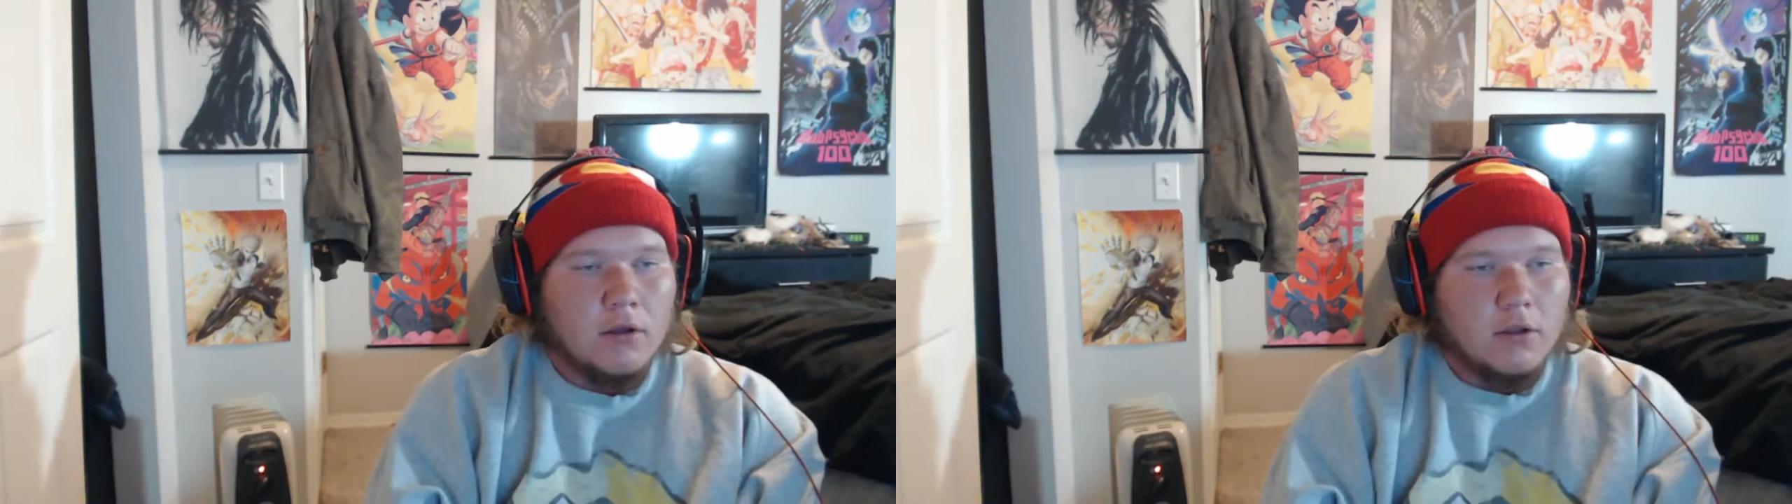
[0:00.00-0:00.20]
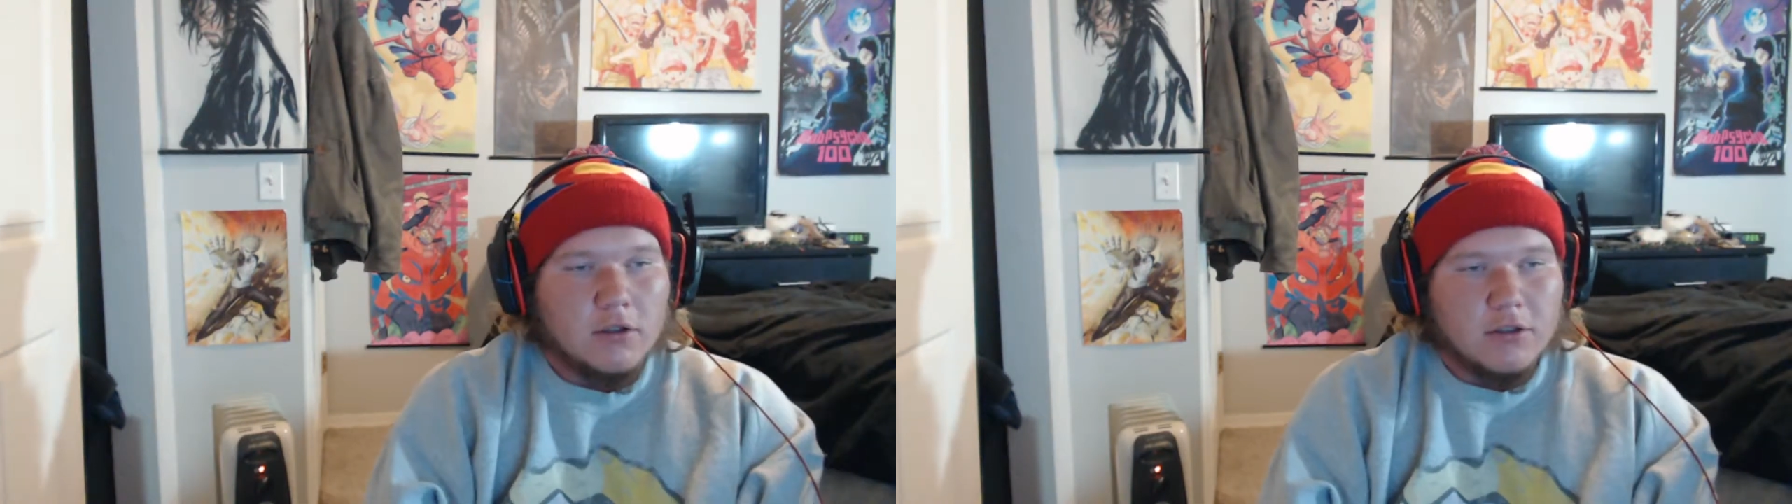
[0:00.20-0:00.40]

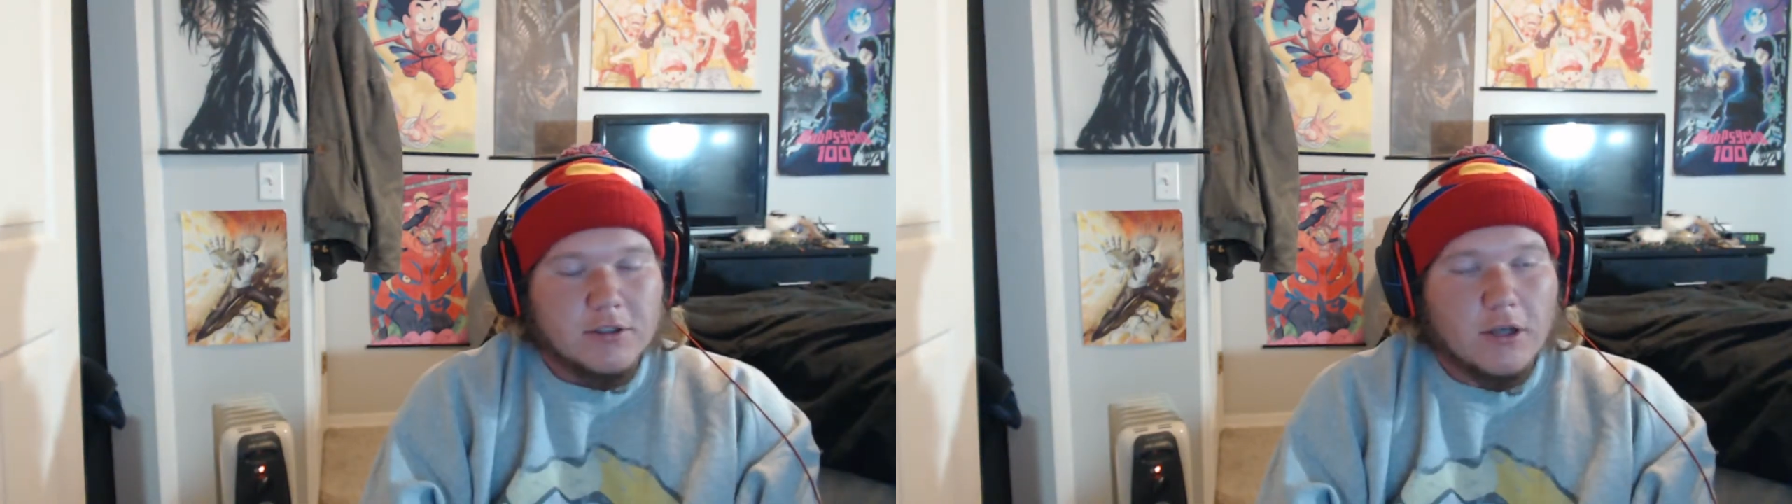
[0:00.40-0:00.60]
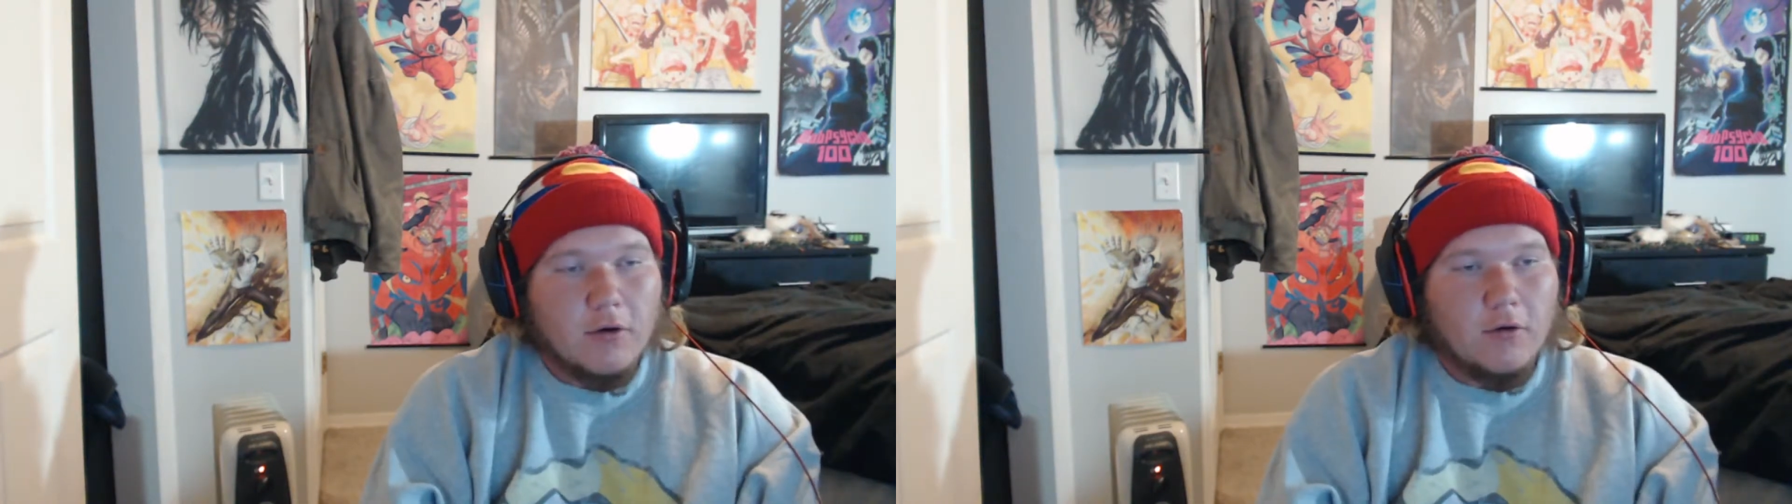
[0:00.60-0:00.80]

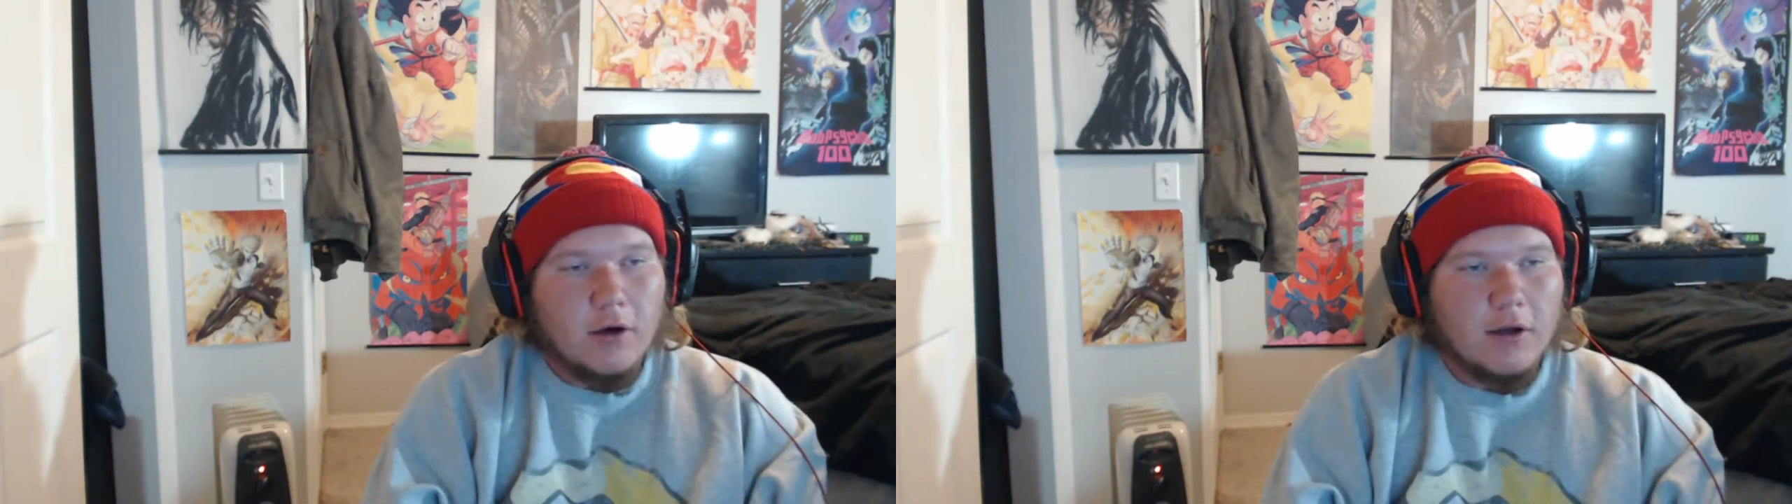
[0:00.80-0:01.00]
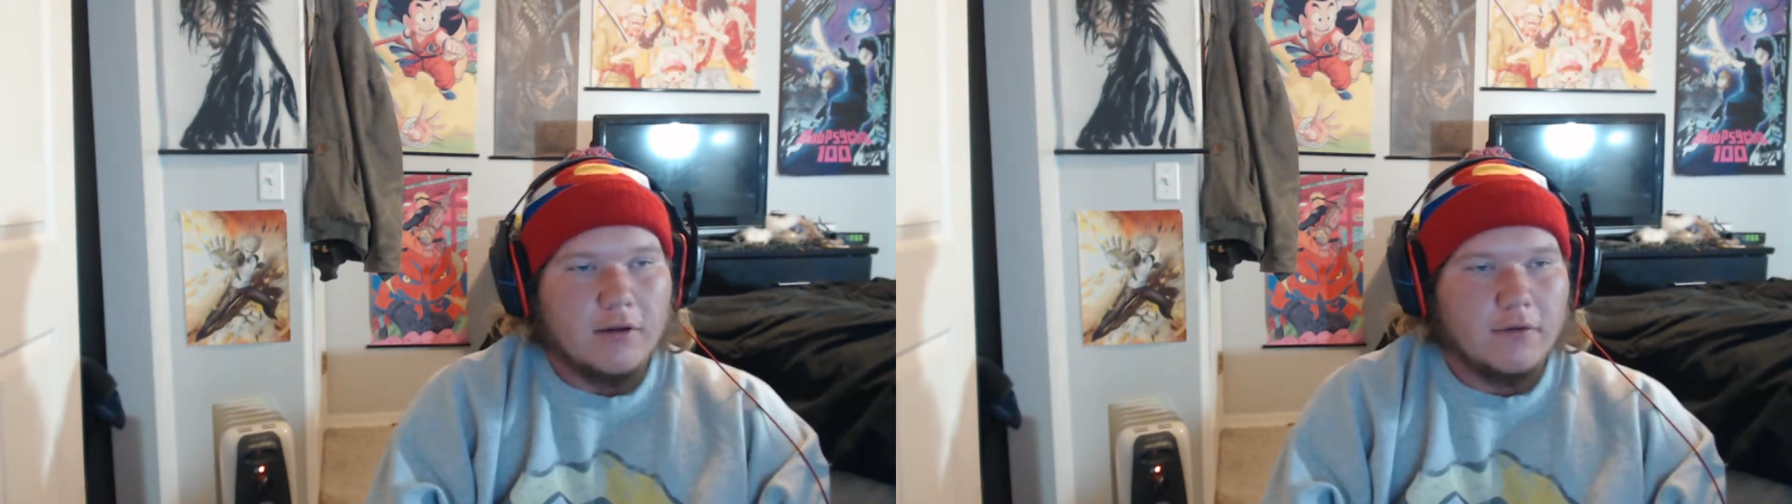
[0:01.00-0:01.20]
So
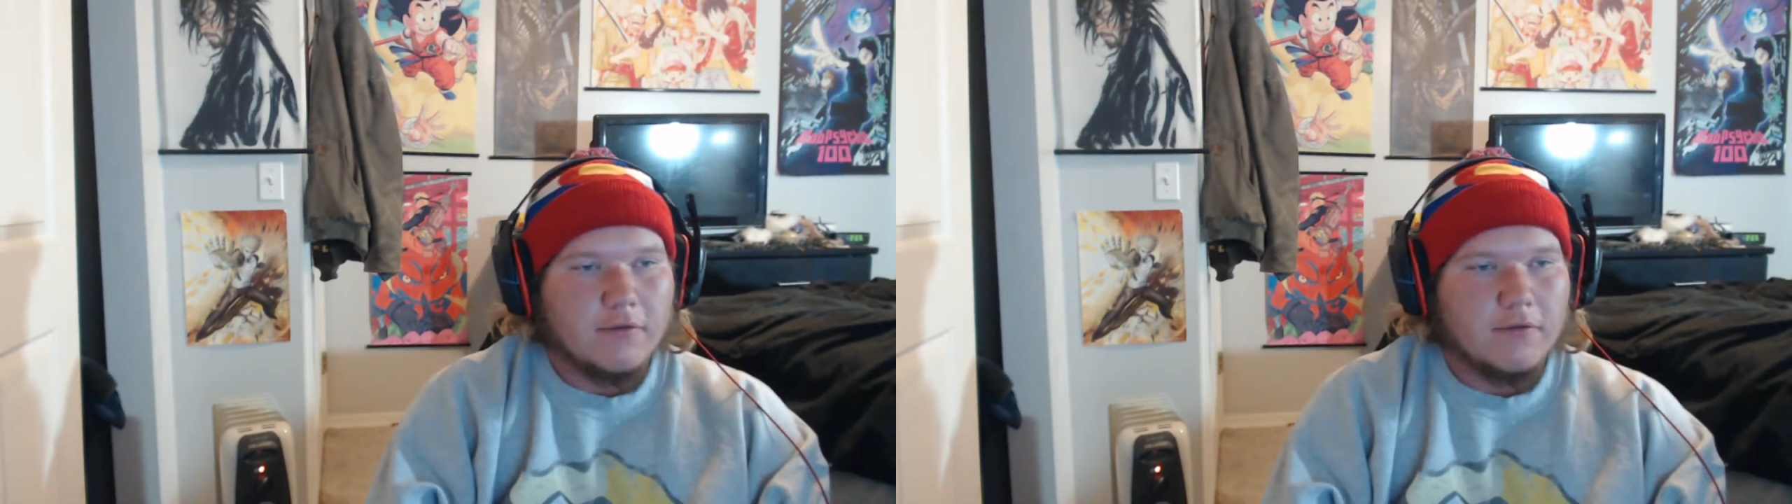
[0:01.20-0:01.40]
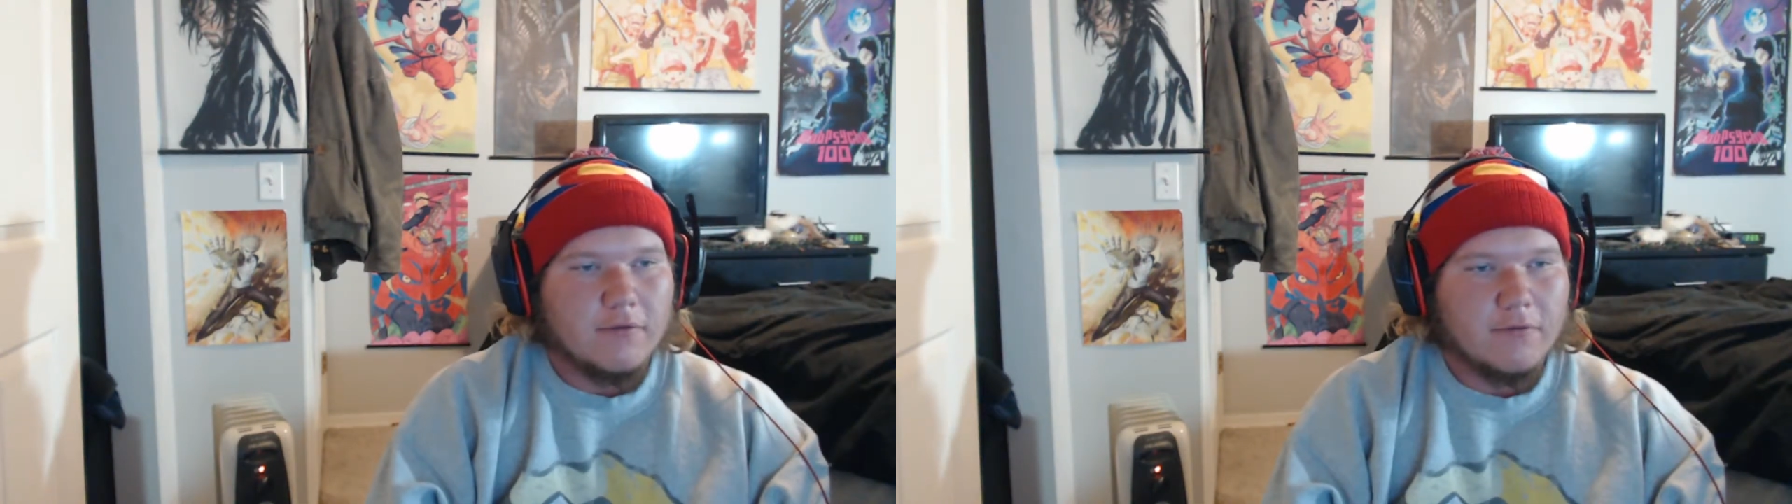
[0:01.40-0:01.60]

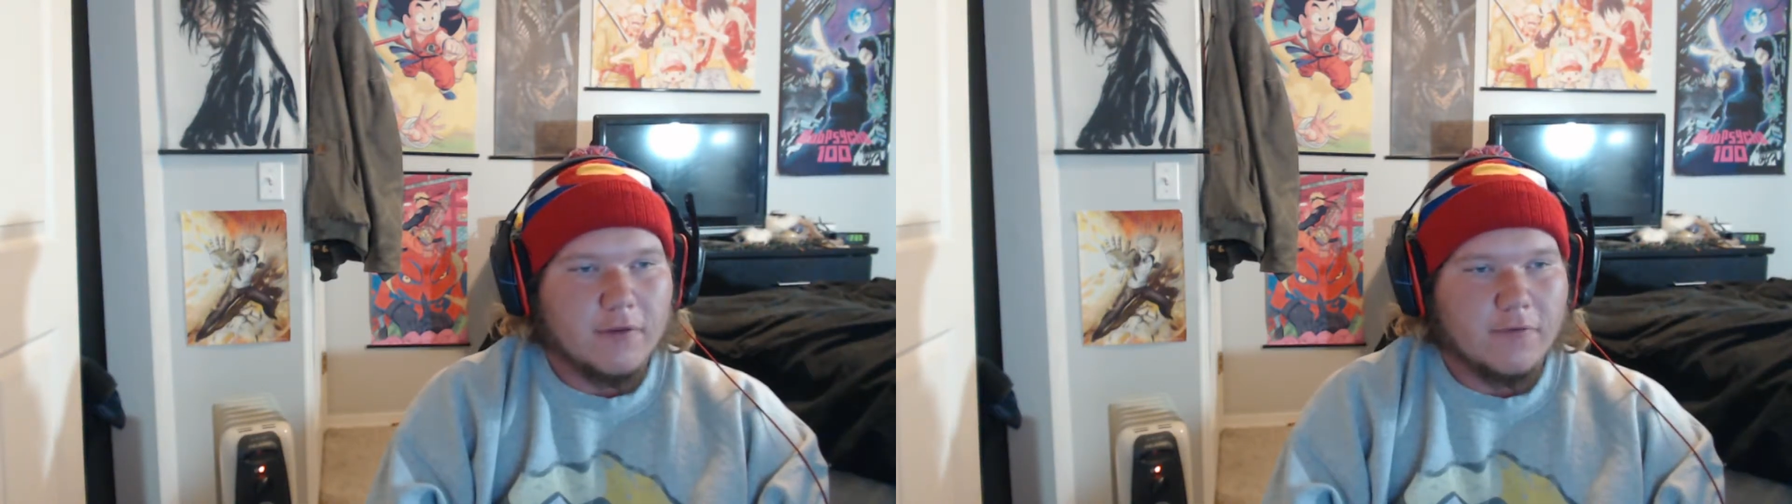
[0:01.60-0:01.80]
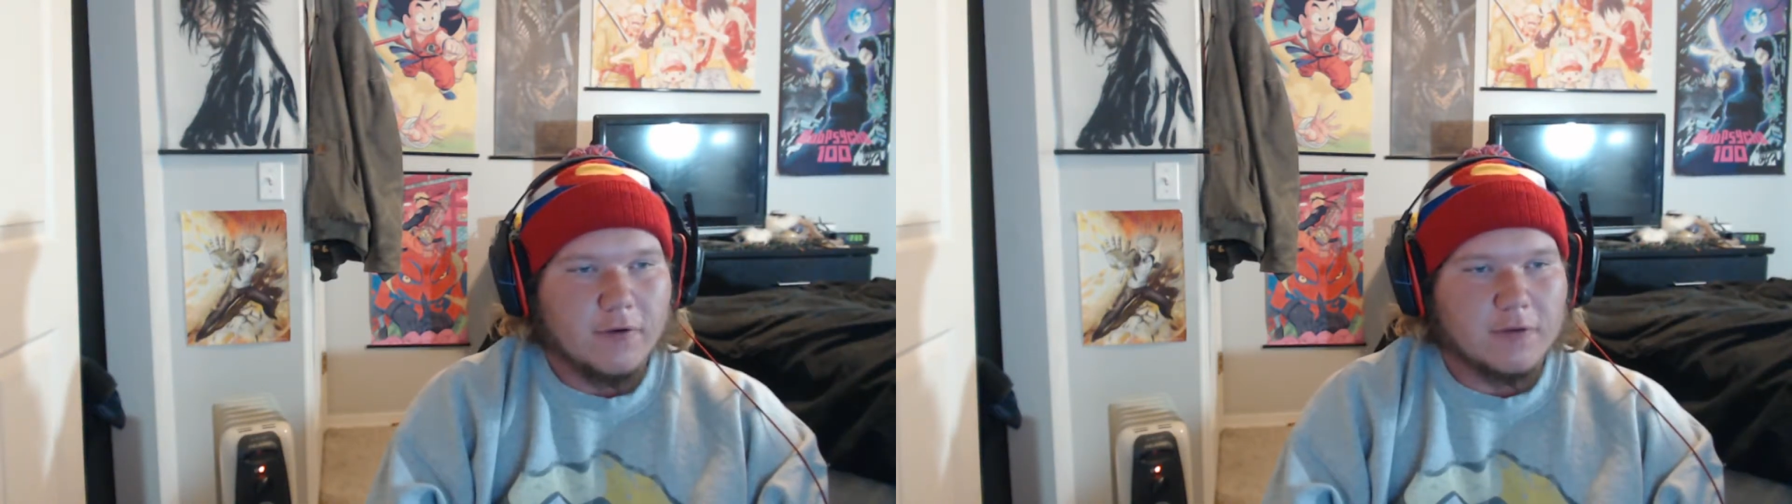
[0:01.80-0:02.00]
for the
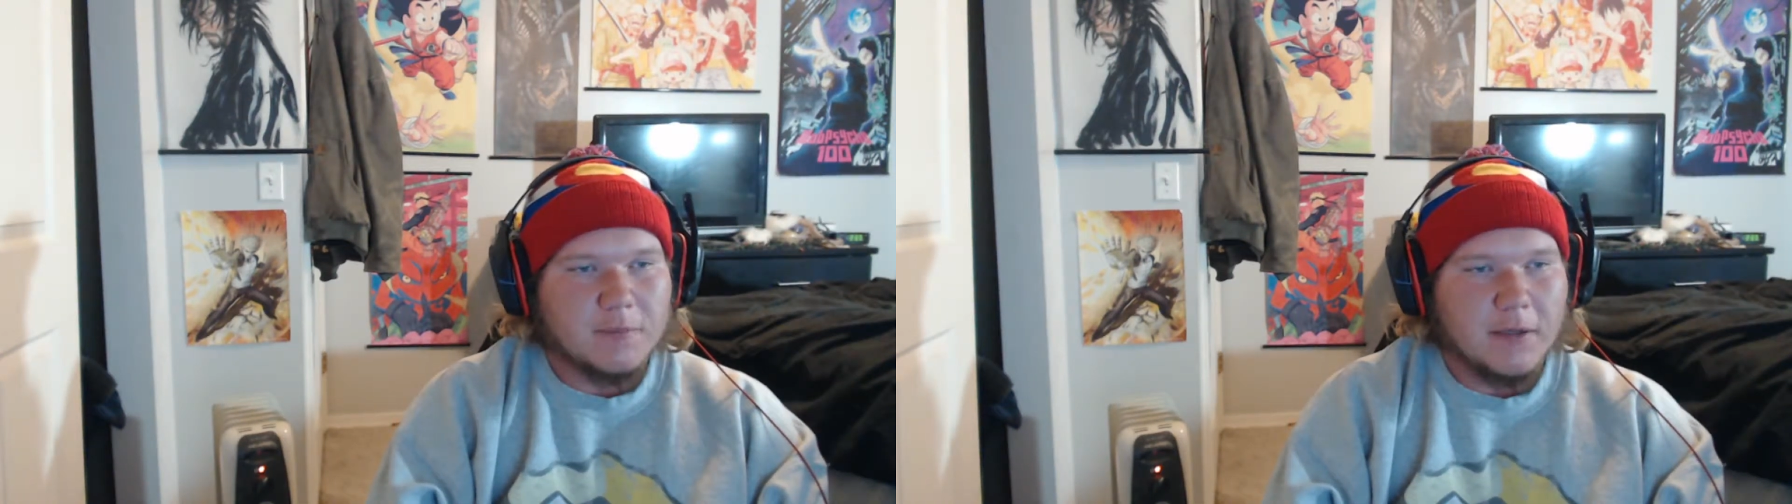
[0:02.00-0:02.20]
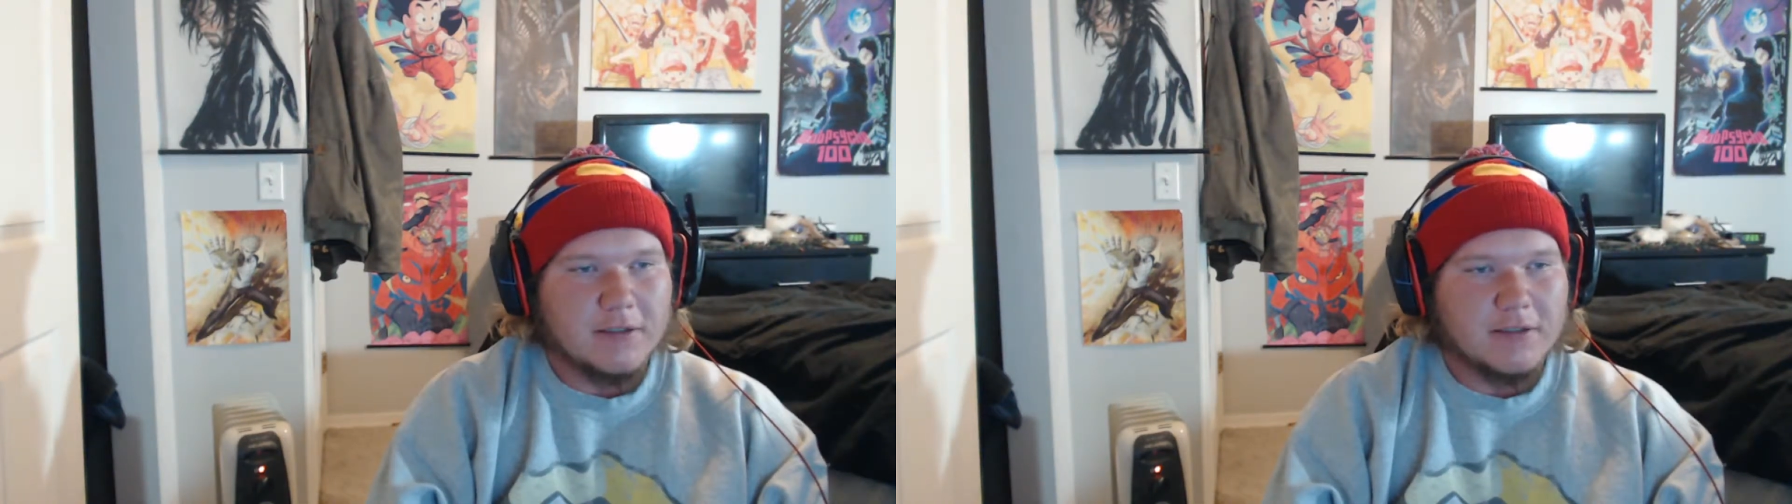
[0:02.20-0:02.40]
first page